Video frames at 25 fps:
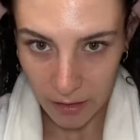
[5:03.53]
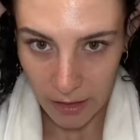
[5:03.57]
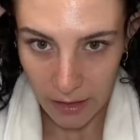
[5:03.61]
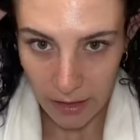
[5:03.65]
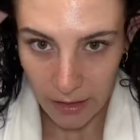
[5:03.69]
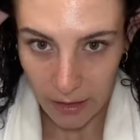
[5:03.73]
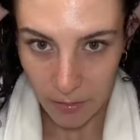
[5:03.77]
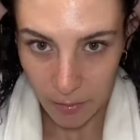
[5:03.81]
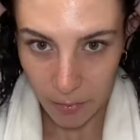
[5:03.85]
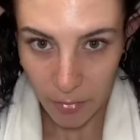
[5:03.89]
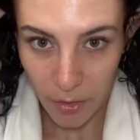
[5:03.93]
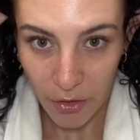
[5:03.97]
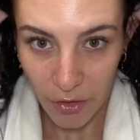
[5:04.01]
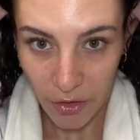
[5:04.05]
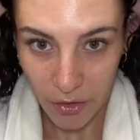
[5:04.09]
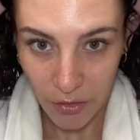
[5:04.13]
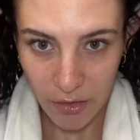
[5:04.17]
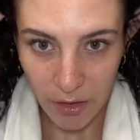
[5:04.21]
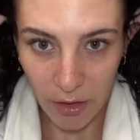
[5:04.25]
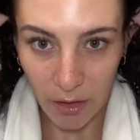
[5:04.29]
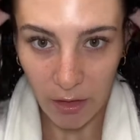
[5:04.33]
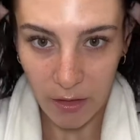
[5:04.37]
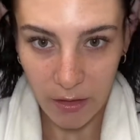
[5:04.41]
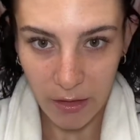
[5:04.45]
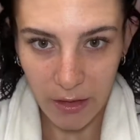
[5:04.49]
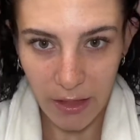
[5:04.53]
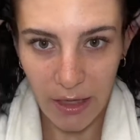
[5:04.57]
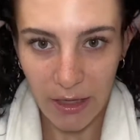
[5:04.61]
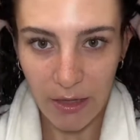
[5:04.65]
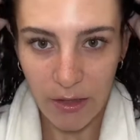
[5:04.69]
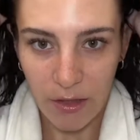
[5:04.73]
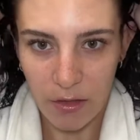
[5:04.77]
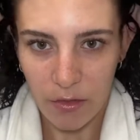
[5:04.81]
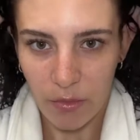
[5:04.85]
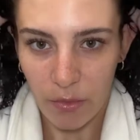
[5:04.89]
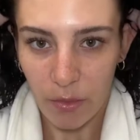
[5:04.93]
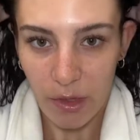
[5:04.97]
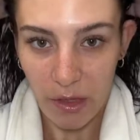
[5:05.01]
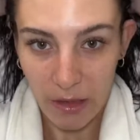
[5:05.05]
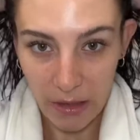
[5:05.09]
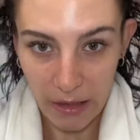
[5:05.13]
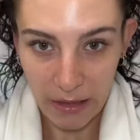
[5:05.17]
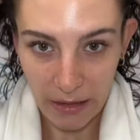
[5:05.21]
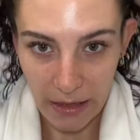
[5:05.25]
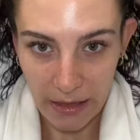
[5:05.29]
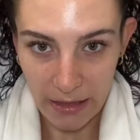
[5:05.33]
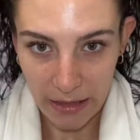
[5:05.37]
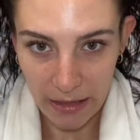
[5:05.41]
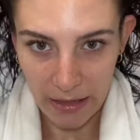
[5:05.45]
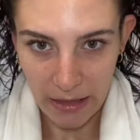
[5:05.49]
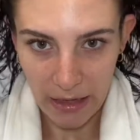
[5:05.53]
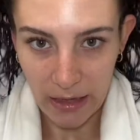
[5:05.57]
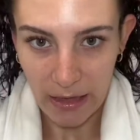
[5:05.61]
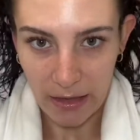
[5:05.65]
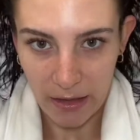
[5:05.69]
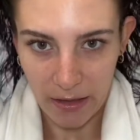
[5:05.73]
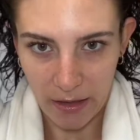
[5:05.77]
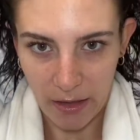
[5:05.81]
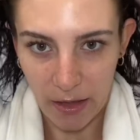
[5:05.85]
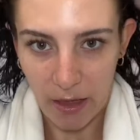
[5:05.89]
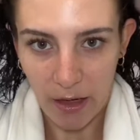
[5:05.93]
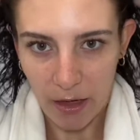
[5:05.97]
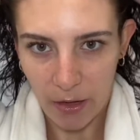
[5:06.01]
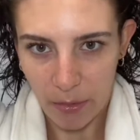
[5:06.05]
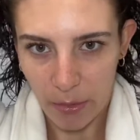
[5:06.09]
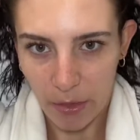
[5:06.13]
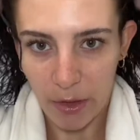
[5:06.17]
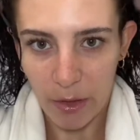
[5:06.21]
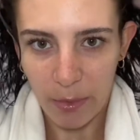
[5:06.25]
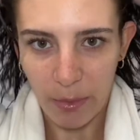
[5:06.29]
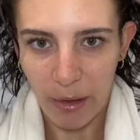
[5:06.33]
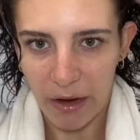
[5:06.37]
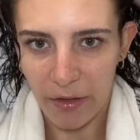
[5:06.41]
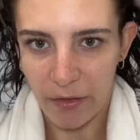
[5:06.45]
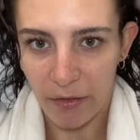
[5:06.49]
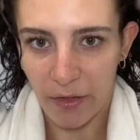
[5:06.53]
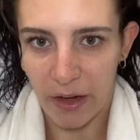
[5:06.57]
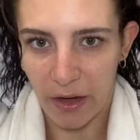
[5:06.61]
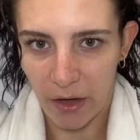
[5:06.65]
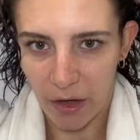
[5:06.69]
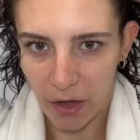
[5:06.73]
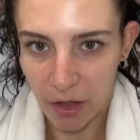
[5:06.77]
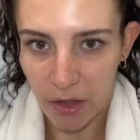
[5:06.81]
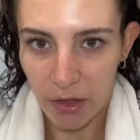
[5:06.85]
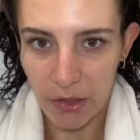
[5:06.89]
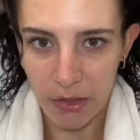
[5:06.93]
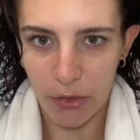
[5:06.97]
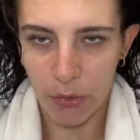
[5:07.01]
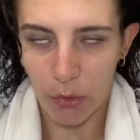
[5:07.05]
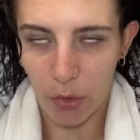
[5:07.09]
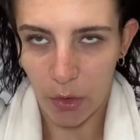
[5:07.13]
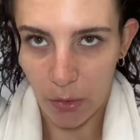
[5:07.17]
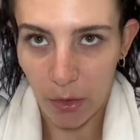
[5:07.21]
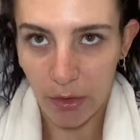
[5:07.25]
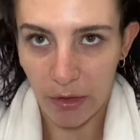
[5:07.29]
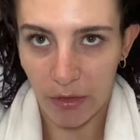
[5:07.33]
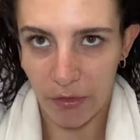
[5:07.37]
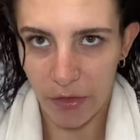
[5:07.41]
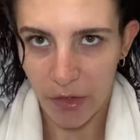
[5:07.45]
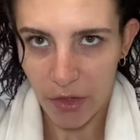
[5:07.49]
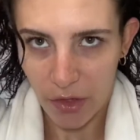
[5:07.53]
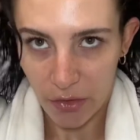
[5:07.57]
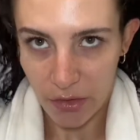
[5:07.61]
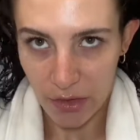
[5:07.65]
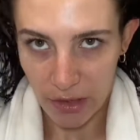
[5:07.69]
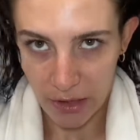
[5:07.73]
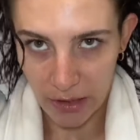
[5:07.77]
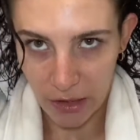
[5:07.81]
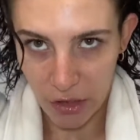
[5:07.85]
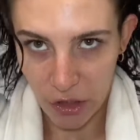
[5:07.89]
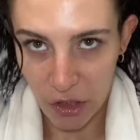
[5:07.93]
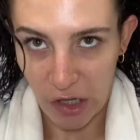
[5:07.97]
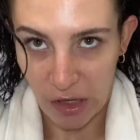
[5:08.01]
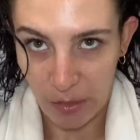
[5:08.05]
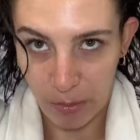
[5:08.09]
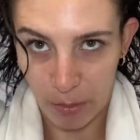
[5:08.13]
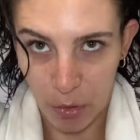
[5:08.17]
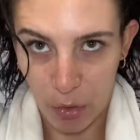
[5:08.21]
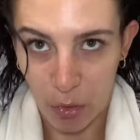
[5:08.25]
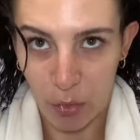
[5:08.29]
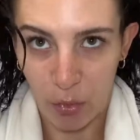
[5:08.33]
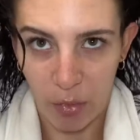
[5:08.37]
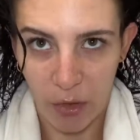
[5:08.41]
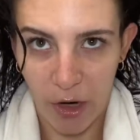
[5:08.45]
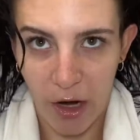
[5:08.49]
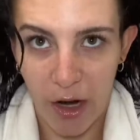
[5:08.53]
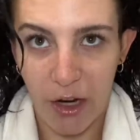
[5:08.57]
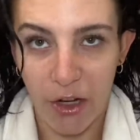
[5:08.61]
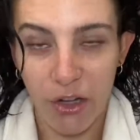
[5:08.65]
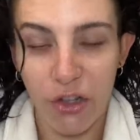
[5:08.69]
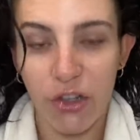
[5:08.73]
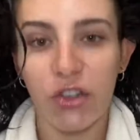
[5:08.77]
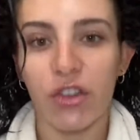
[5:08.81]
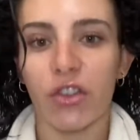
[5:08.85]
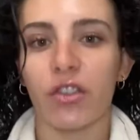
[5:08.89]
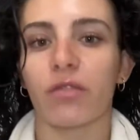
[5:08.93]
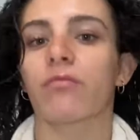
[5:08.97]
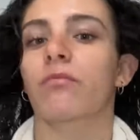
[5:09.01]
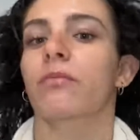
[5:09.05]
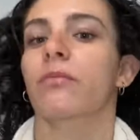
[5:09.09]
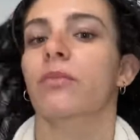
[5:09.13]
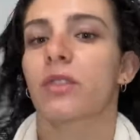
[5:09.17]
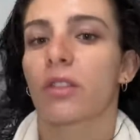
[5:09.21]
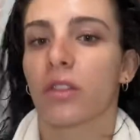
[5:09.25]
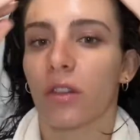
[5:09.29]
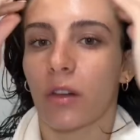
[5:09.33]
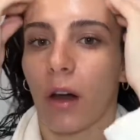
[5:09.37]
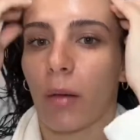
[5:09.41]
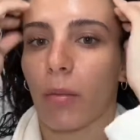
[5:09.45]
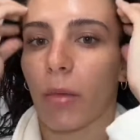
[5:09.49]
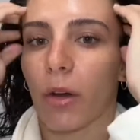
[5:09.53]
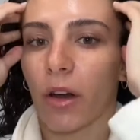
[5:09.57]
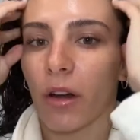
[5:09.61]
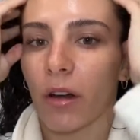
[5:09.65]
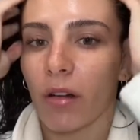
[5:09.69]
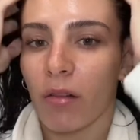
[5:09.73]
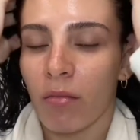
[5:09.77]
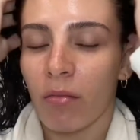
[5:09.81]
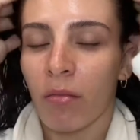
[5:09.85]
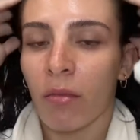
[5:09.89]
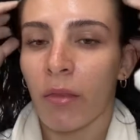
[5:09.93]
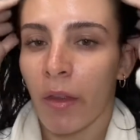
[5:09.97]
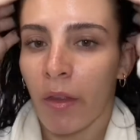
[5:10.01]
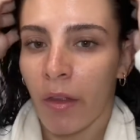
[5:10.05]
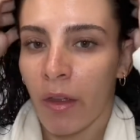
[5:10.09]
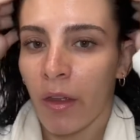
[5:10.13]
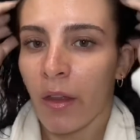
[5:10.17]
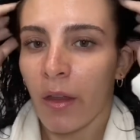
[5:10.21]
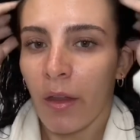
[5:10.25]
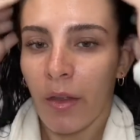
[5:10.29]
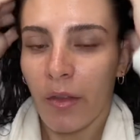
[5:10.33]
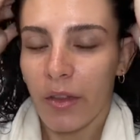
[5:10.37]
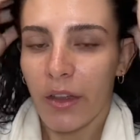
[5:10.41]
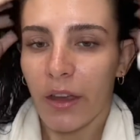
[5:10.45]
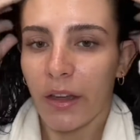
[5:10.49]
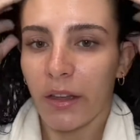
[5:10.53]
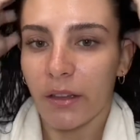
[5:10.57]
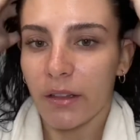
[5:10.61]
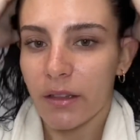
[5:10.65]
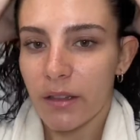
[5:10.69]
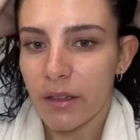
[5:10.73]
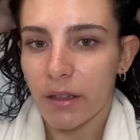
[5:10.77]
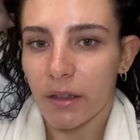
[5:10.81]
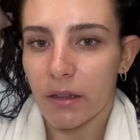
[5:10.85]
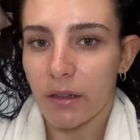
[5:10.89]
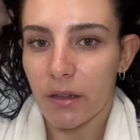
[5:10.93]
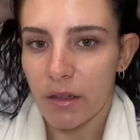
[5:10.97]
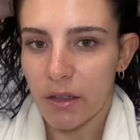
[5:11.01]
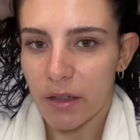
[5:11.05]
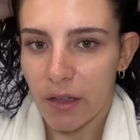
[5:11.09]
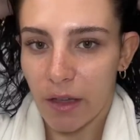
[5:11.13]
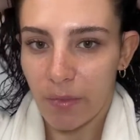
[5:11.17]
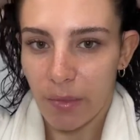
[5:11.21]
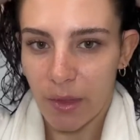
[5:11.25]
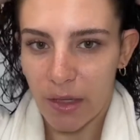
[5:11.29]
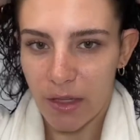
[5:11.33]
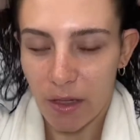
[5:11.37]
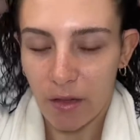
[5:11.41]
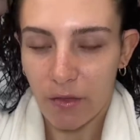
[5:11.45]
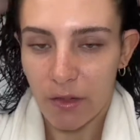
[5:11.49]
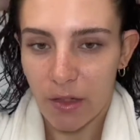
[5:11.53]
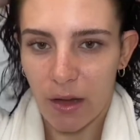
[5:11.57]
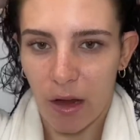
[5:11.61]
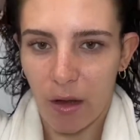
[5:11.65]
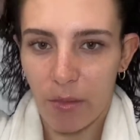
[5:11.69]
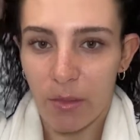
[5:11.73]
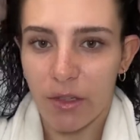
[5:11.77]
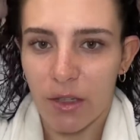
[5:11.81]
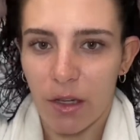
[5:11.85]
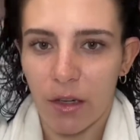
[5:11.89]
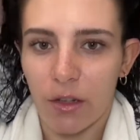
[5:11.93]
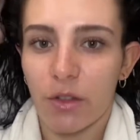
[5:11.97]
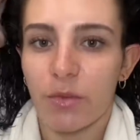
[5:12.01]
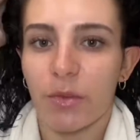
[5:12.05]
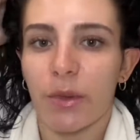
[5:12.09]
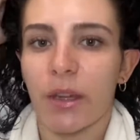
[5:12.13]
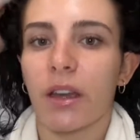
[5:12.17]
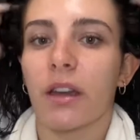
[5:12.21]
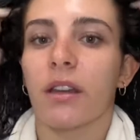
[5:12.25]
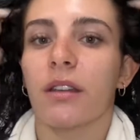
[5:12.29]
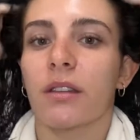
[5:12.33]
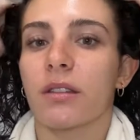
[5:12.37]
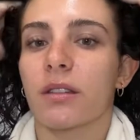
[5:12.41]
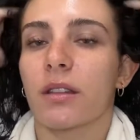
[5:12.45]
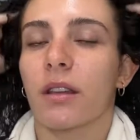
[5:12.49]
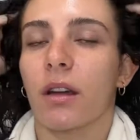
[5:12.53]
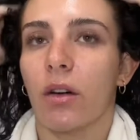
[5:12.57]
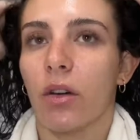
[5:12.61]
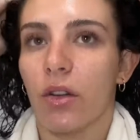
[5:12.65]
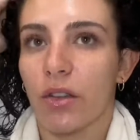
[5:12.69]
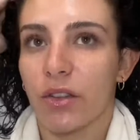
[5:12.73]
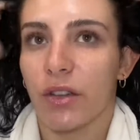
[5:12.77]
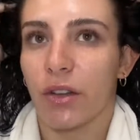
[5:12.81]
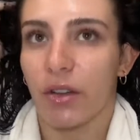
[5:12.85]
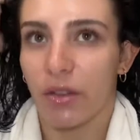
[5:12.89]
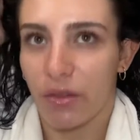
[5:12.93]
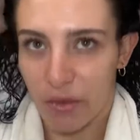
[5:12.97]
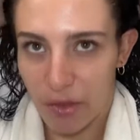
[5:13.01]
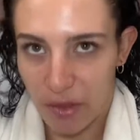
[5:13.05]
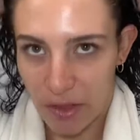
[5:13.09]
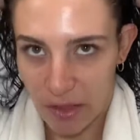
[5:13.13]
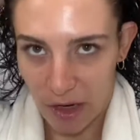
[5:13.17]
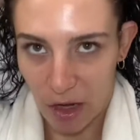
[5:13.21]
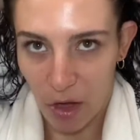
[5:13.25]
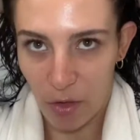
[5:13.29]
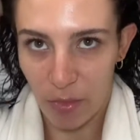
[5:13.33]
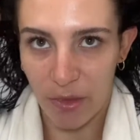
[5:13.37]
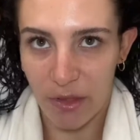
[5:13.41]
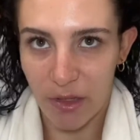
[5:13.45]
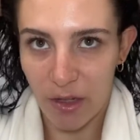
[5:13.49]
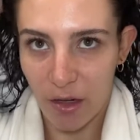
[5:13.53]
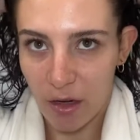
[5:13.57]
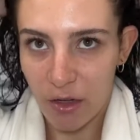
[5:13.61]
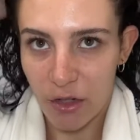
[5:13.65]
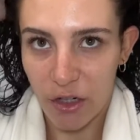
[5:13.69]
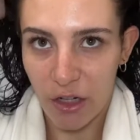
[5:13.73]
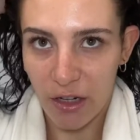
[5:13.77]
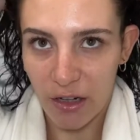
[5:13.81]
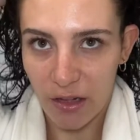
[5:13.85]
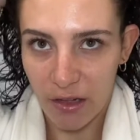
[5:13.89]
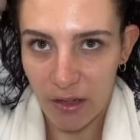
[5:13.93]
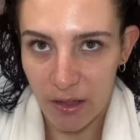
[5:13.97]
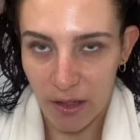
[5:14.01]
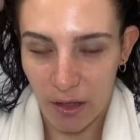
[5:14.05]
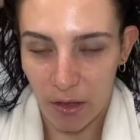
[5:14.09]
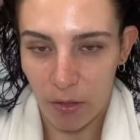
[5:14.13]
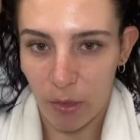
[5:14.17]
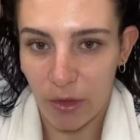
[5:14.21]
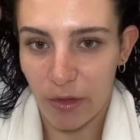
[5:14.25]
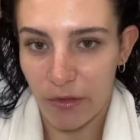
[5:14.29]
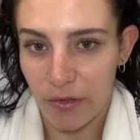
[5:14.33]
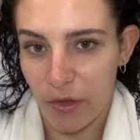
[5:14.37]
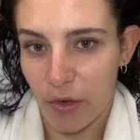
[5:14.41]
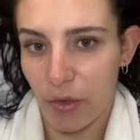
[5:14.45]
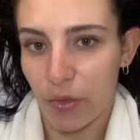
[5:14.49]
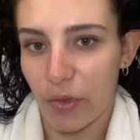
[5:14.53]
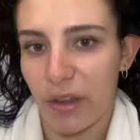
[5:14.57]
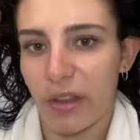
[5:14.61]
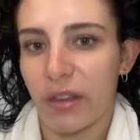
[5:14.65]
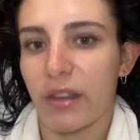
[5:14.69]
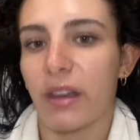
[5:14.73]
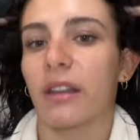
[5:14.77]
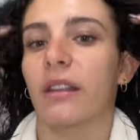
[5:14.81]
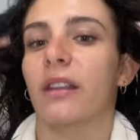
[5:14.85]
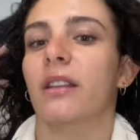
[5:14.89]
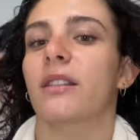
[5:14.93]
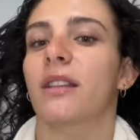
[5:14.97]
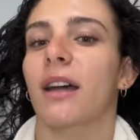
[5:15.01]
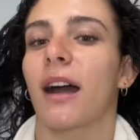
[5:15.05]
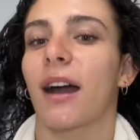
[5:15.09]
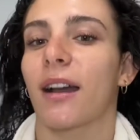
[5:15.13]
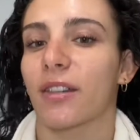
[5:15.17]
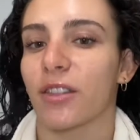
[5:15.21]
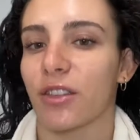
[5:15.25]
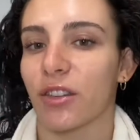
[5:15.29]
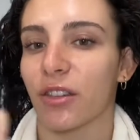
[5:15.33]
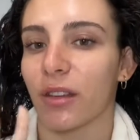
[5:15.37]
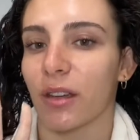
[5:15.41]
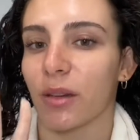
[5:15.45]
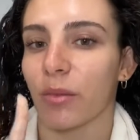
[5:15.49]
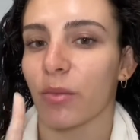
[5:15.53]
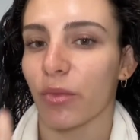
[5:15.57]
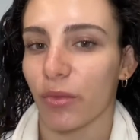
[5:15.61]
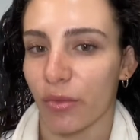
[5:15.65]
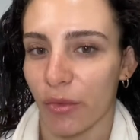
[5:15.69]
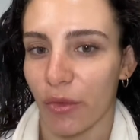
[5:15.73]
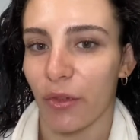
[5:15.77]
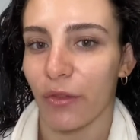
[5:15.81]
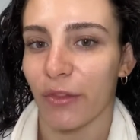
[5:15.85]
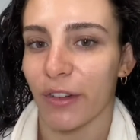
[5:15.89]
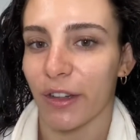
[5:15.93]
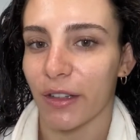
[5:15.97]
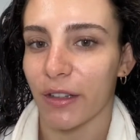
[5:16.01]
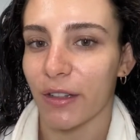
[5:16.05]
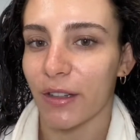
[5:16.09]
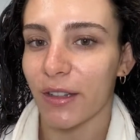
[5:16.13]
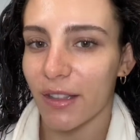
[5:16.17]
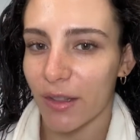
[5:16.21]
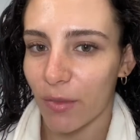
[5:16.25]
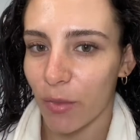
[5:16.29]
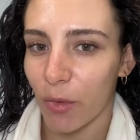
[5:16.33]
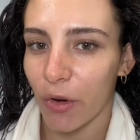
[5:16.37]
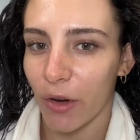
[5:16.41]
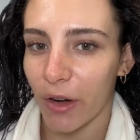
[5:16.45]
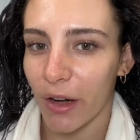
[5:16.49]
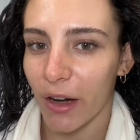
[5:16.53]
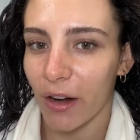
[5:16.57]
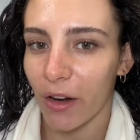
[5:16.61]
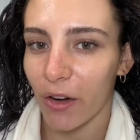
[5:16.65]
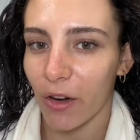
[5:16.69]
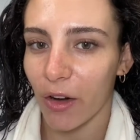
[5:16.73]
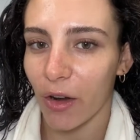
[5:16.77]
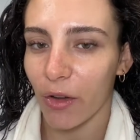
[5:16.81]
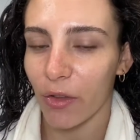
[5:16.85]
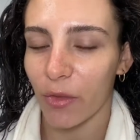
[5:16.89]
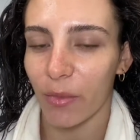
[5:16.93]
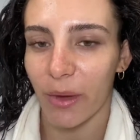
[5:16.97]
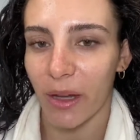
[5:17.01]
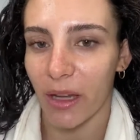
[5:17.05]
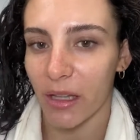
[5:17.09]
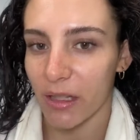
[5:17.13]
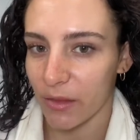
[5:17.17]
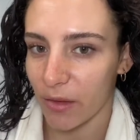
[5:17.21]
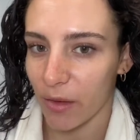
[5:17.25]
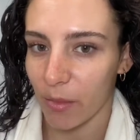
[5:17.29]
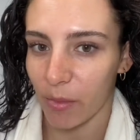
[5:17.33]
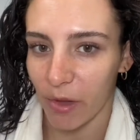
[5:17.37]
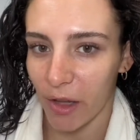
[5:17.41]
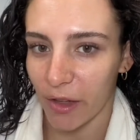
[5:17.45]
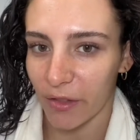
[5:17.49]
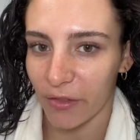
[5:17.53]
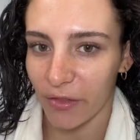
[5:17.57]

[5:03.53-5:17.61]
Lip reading: I put those on and then I just really like get in there with my fingers or one of those like shampoo brush scrubber things and just give myself a scalp massage, because also scalp massaging is like one of the only thing that's actually proven to support hair growth because of the blood